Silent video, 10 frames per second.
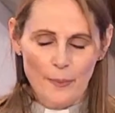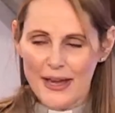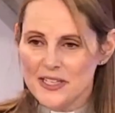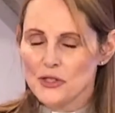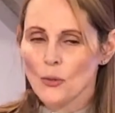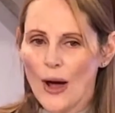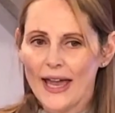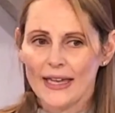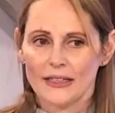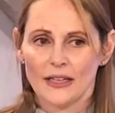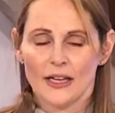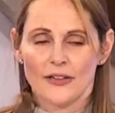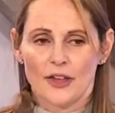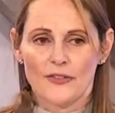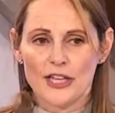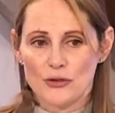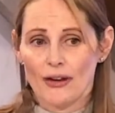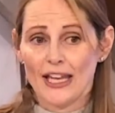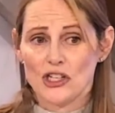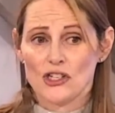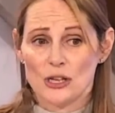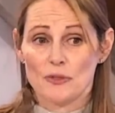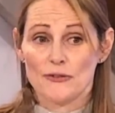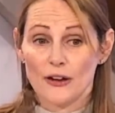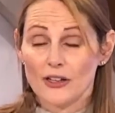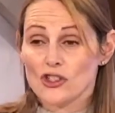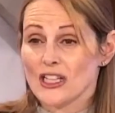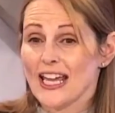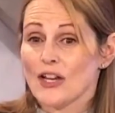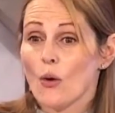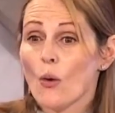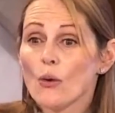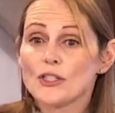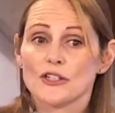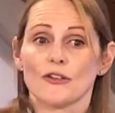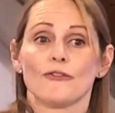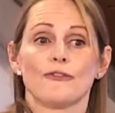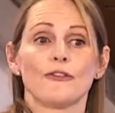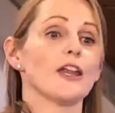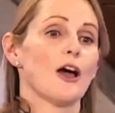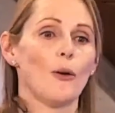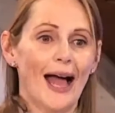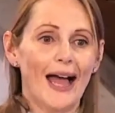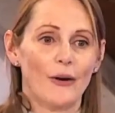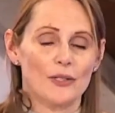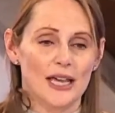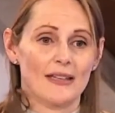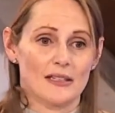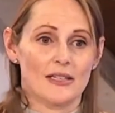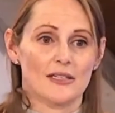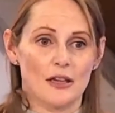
The best way that these relationships function in order to flow out and to